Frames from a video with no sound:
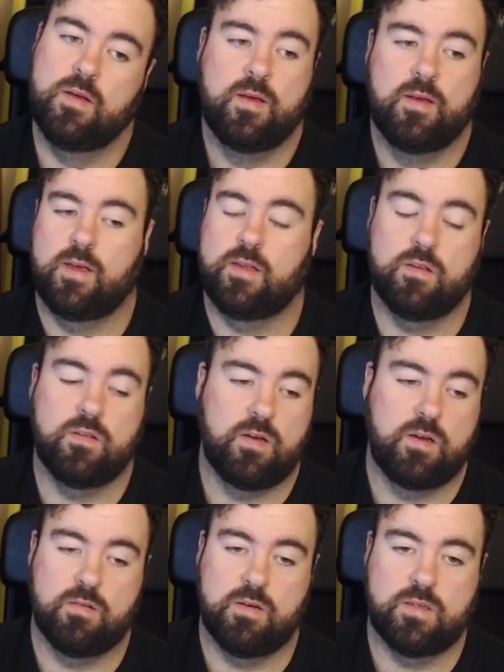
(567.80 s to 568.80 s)
it doesn't
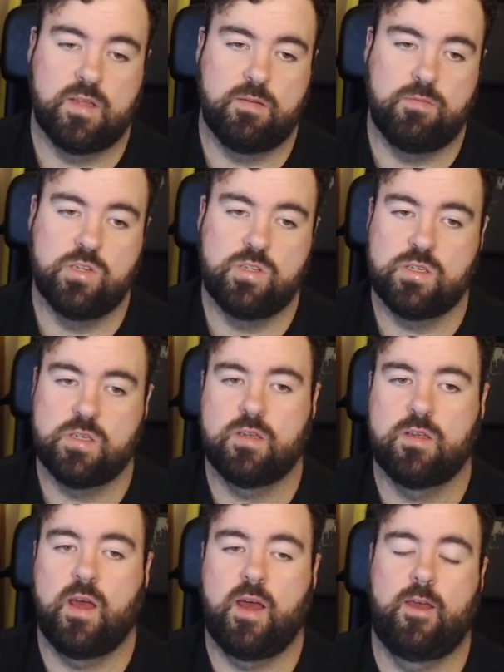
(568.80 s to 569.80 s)
increase that much.
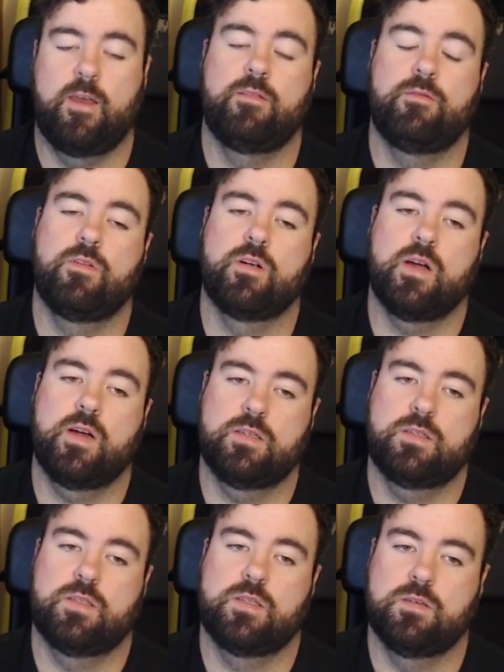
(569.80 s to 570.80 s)
In
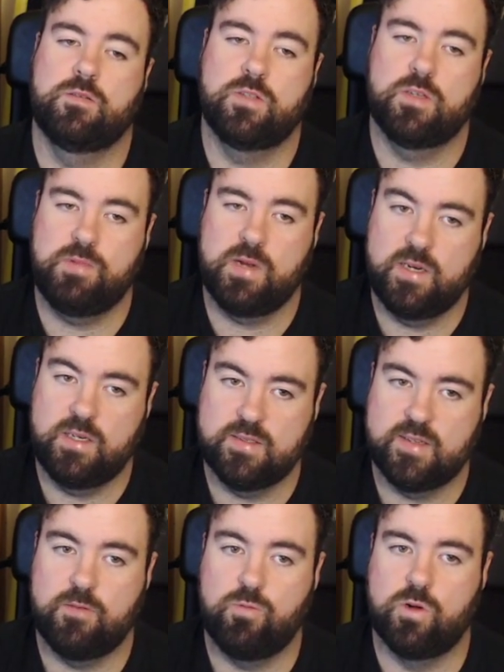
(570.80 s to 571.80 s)
regards to other players,
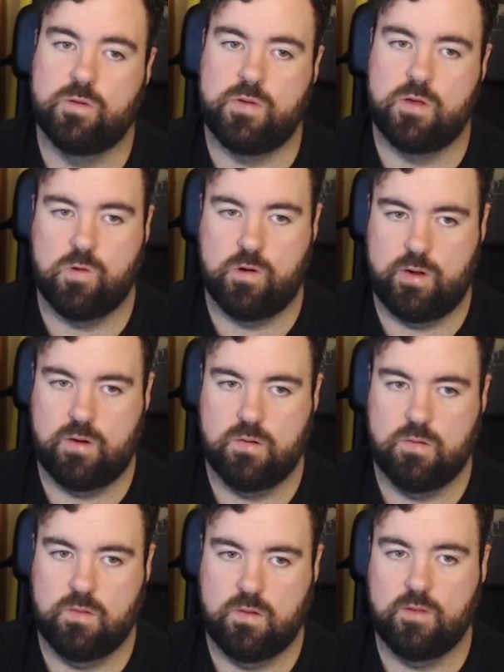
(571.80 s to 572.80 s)
I would be worried.
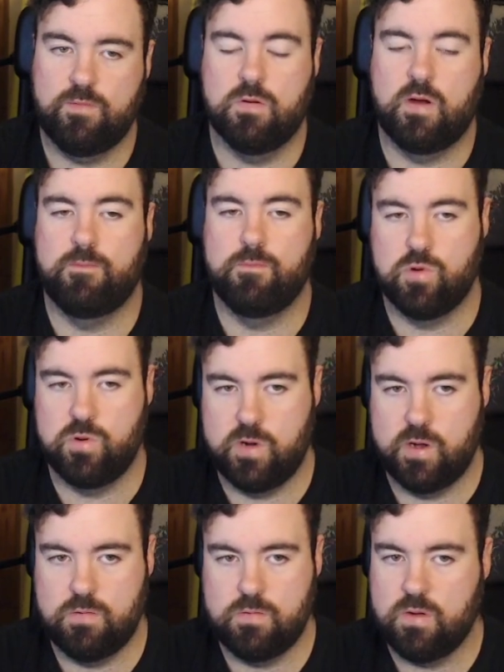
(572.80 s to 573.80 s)
If you have
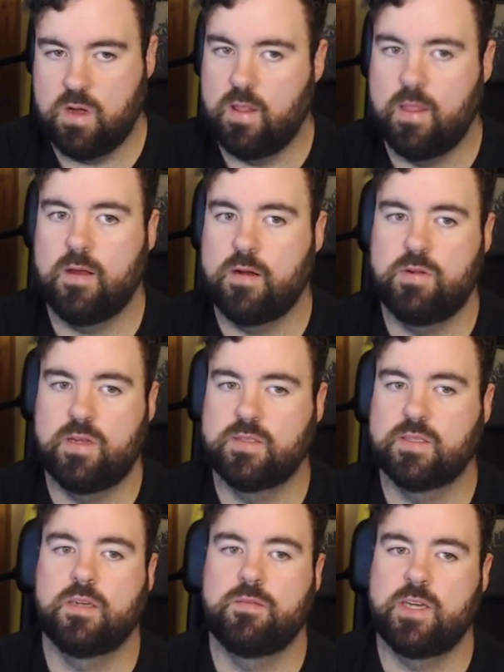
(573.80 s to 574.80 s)
Bruno, a lot of players are
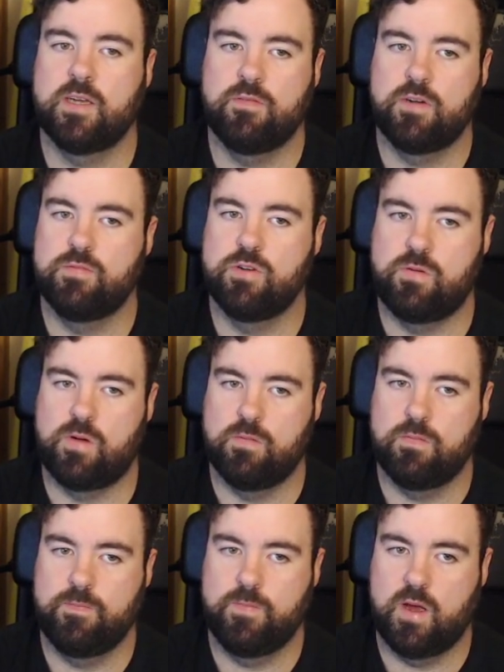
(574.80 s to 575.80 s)
going to be getting rid of Bruno.
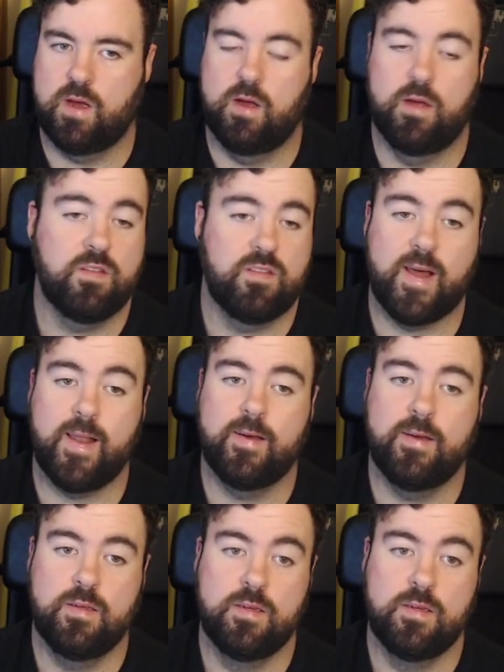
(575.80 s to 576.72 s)
Salah,